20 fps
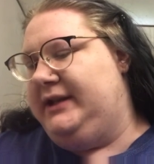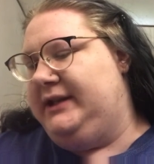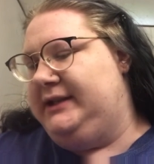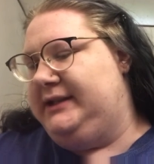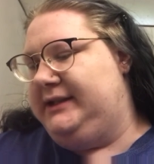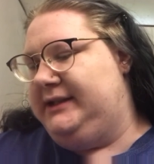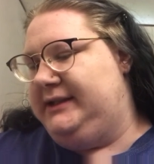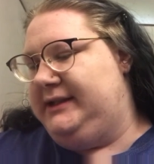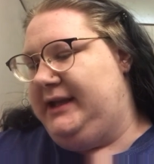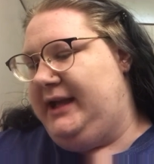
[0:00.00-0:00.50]

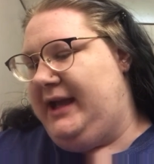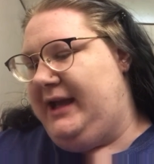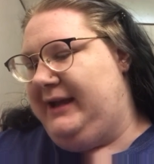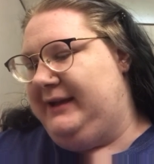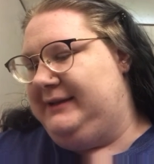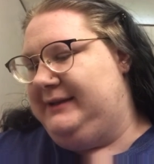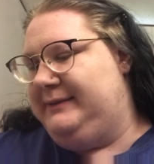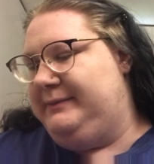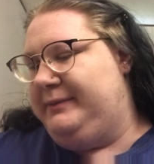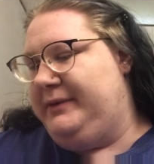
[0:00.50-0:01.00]
This is the
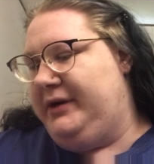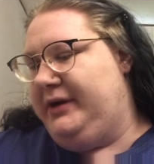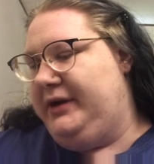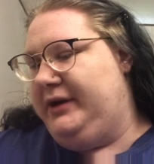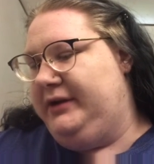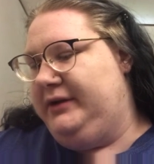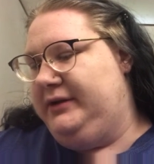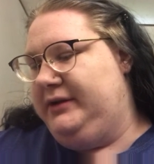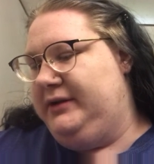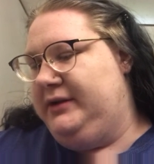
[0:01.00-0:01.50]

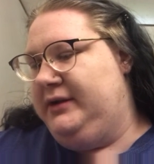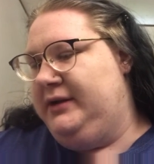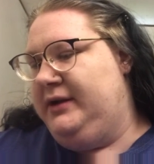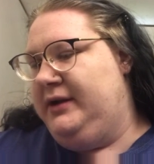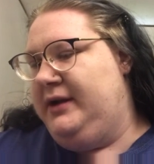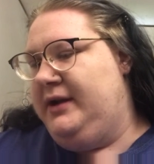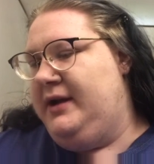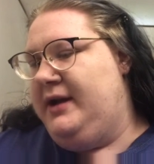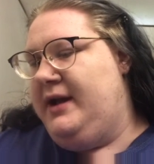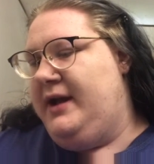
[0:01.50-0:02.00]
Expert
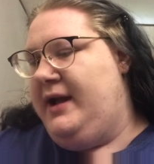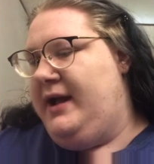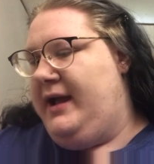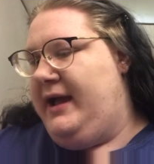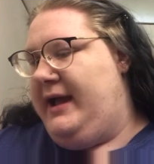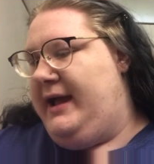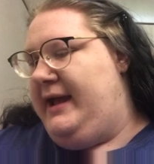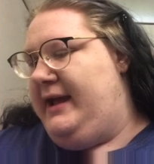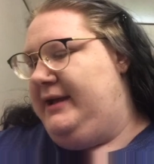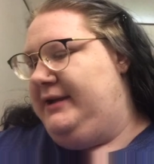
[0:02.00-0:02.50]

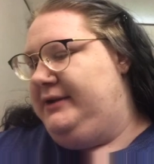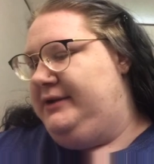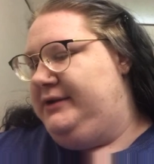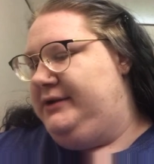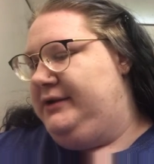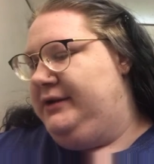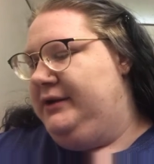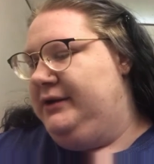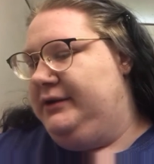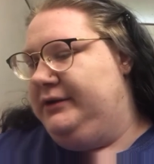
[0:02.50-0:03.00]
Edge
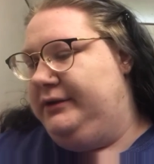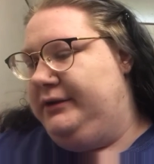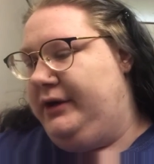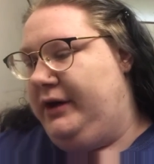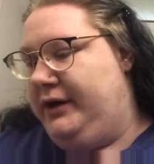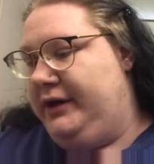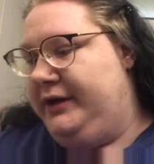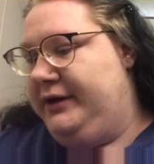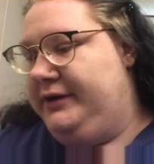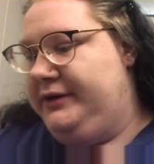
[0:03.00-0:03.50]

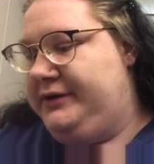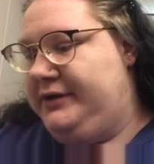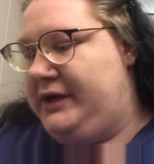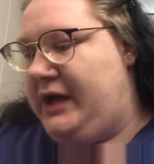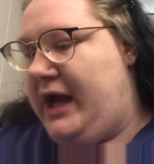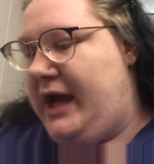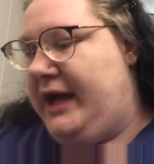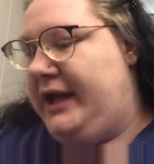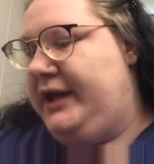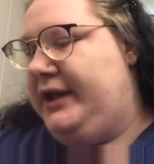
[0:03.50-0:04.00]
Large.
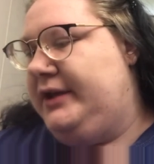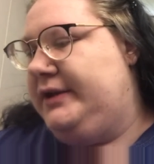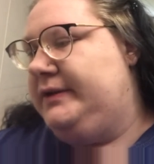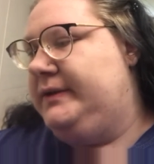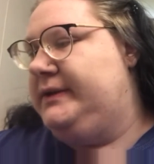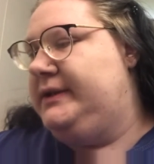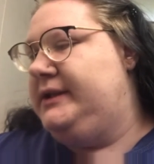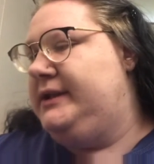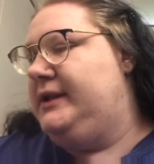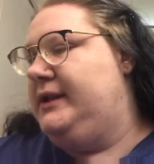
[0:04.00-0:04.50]
I
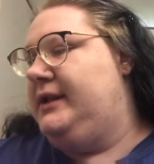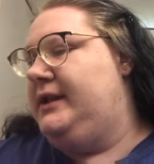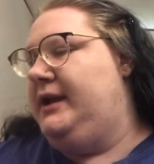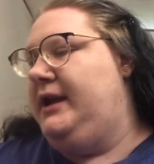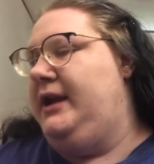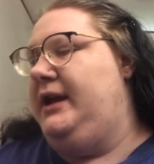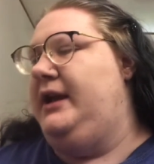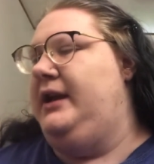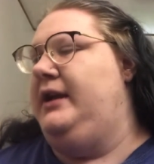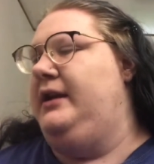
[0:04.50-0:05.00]
use
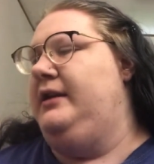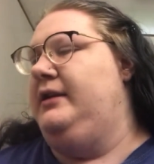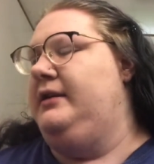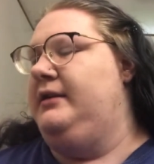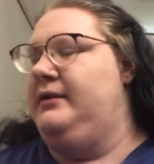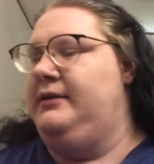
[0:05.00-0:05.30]
the